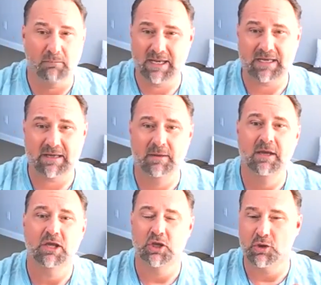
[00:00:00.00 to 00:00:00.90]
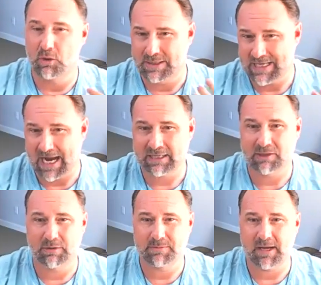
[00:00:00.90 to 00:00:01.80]
medium, you know exactly what
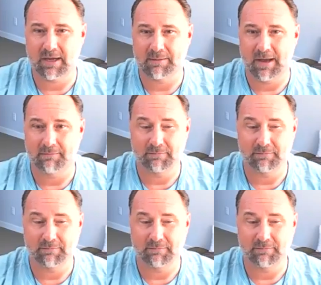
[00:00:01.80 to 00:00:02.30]
I'm talking about.